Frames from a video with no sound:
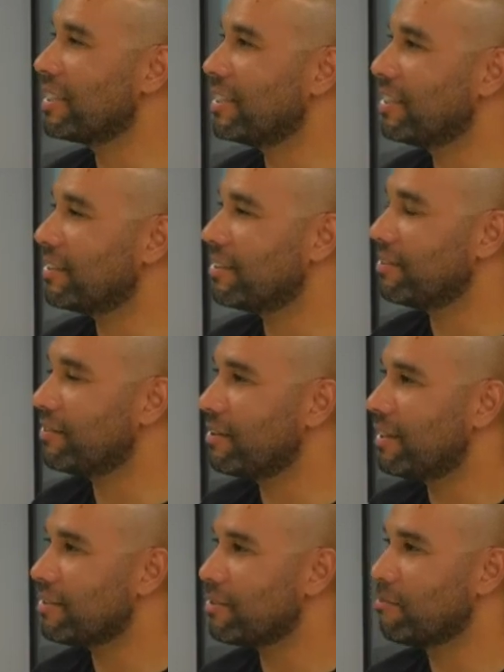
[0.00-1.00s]
In that there
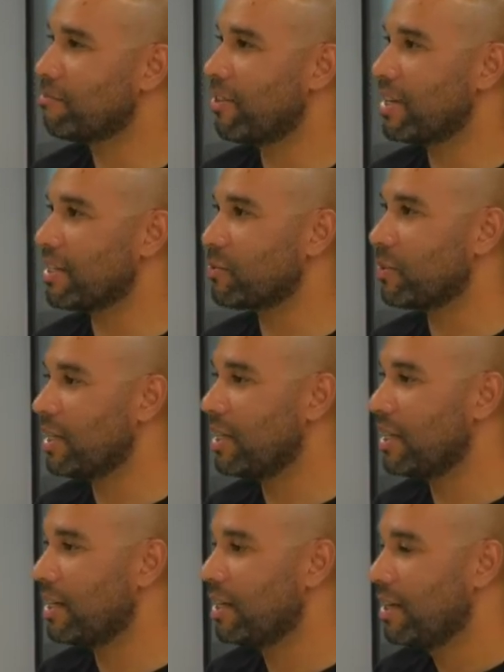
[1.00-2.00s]
are some things
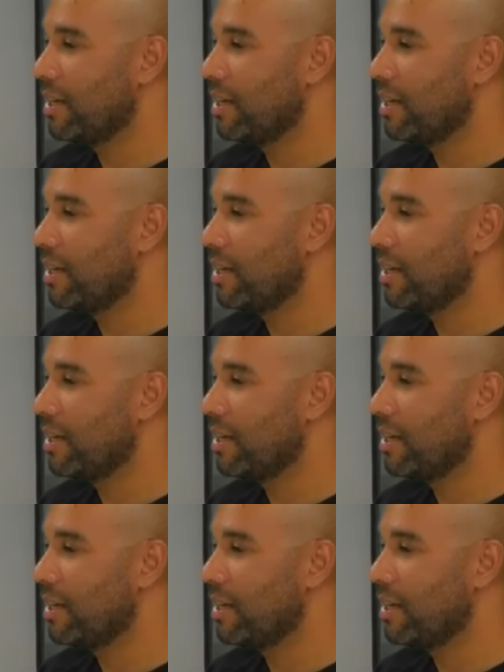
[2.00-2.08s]
where,